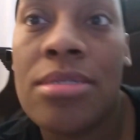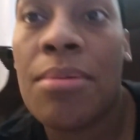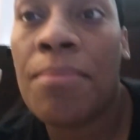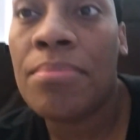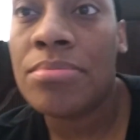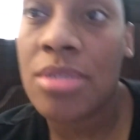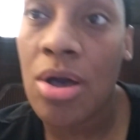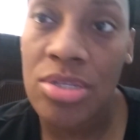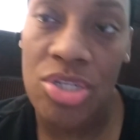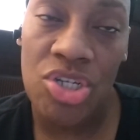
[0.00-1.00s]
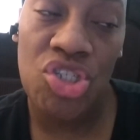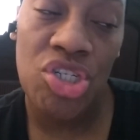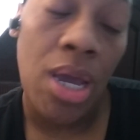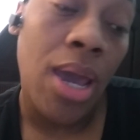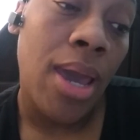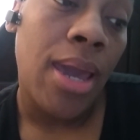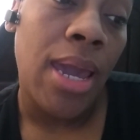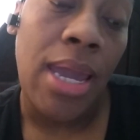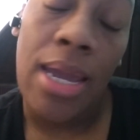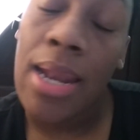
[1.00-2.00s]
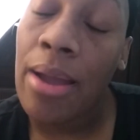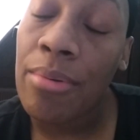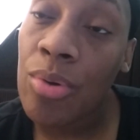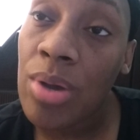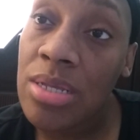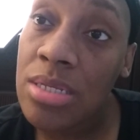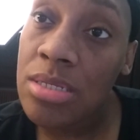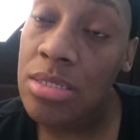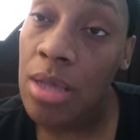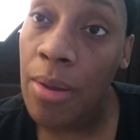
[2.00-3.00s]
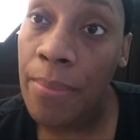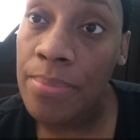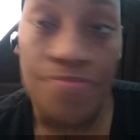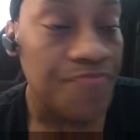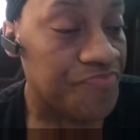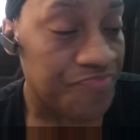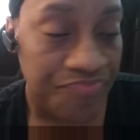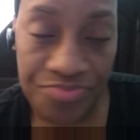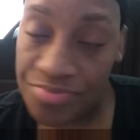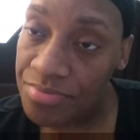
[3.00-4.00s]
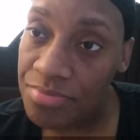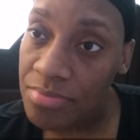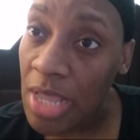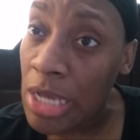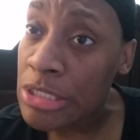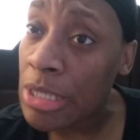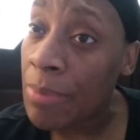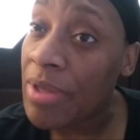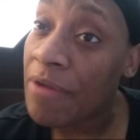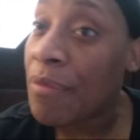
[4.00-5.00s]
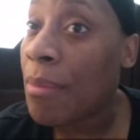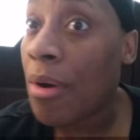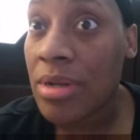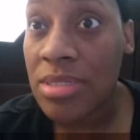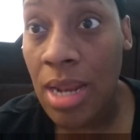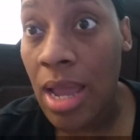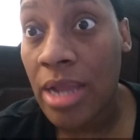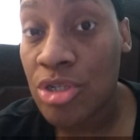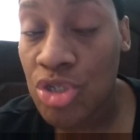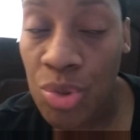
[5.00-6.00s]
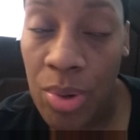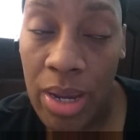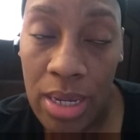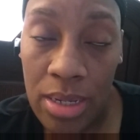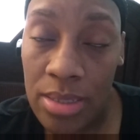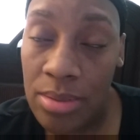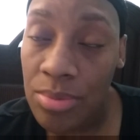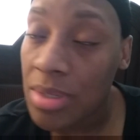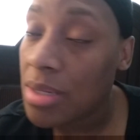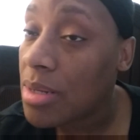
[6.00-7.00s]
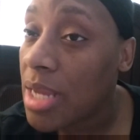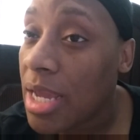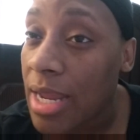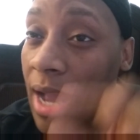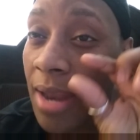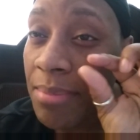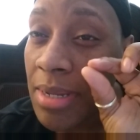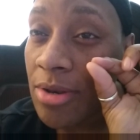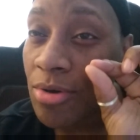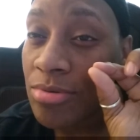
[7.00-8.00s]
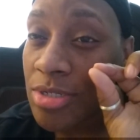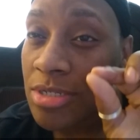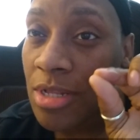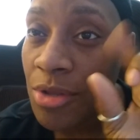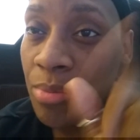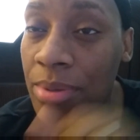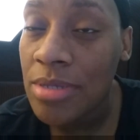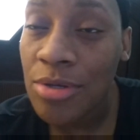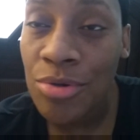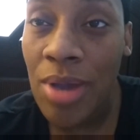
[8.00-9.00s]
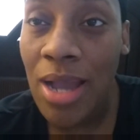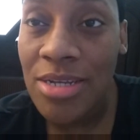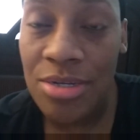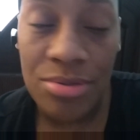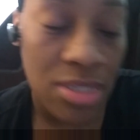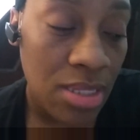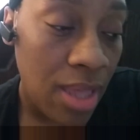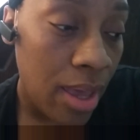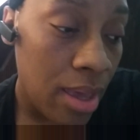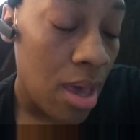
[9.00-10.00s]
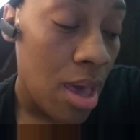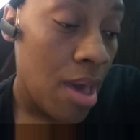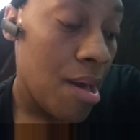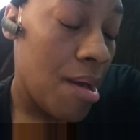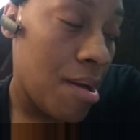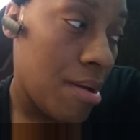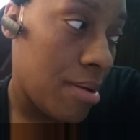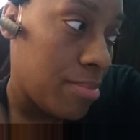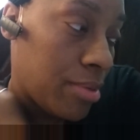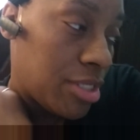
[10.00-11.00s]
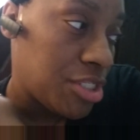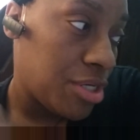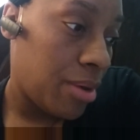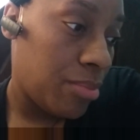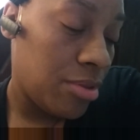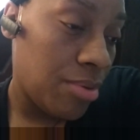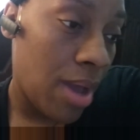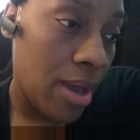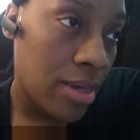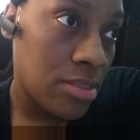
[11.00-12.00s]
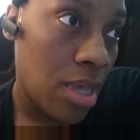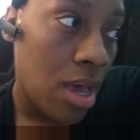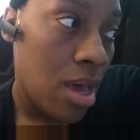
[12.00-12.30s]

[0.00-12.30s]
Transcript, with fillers: some sausage, and I requested some something from artists that I enjoy, and it got to be milked just a little bit, so you guys shall see that. Uh, I'm going to share that with you guys,